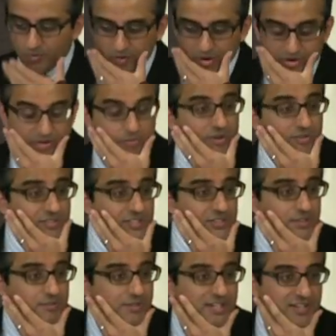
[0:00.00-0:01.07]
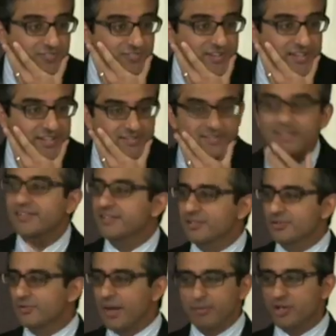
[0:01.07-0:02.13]
When you move into Ibn Nafis, and
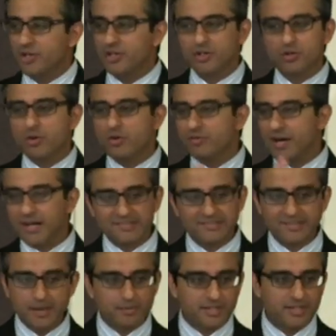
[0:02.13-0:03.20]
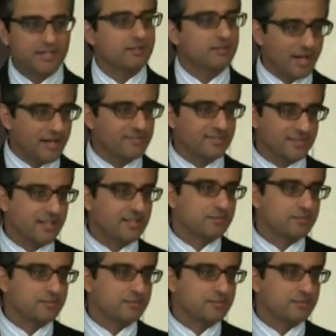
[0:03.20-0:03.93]
this is, I'm not going to go about al-Samiri, I said